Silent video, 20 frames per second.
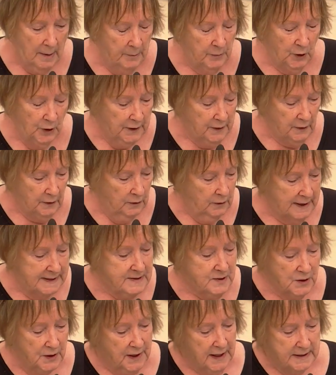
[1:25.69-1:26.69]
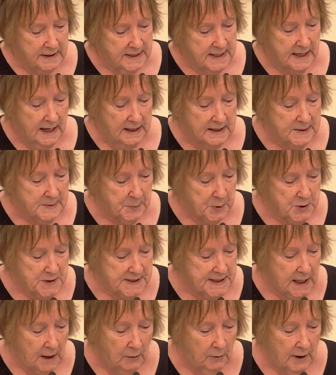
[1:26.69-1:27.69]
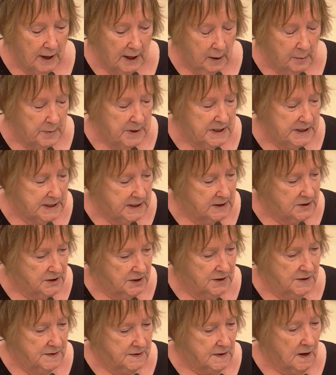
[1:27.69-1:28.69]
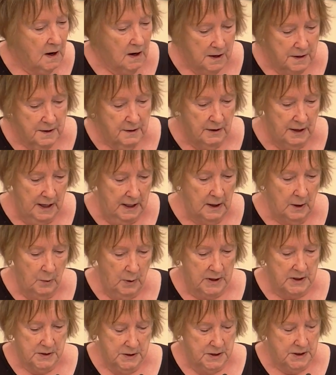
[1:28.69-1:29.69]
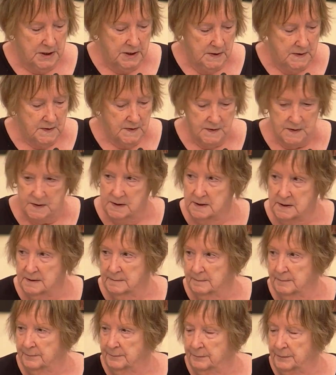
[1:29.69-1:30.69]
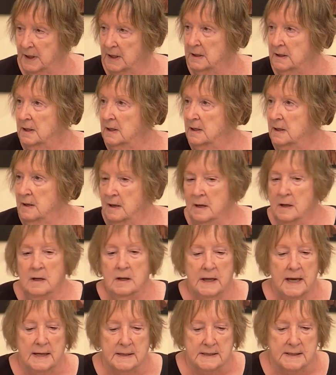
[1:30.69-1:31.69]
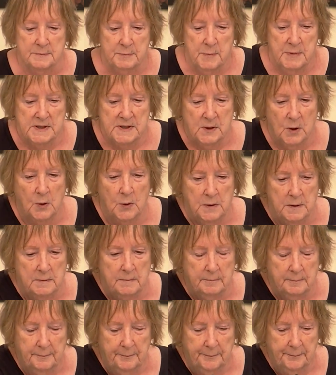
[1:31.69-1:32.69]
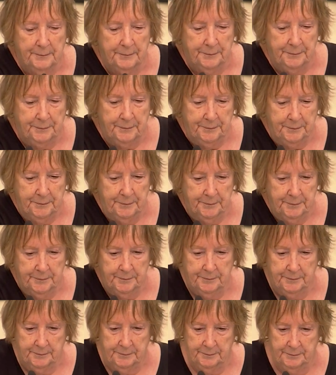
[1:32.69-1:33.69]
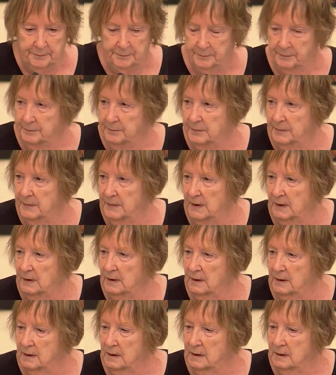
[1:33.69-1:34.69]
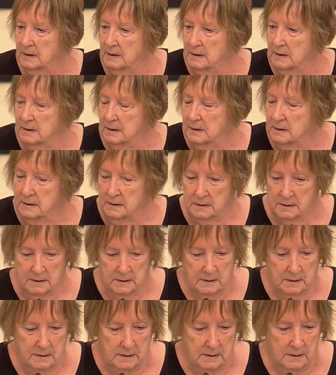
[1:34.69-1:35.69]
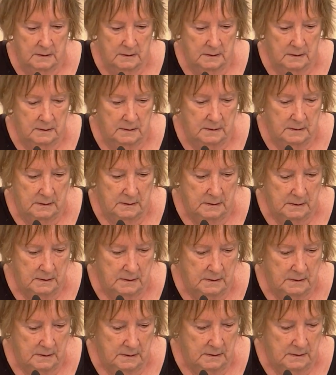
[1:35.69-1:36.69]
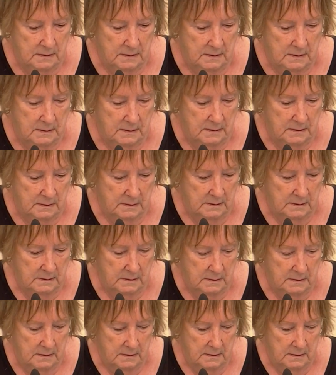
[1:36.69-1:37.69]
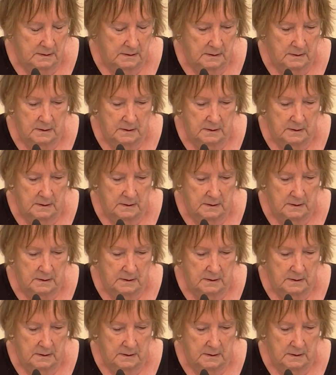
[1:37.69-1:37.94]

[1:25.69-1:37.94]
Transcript: um, look, let's look at tonight's personnel recommendations. Are there any questions? Yes, Ms. Oden. Uh, I'd like to ask for a non-public uh, for further information.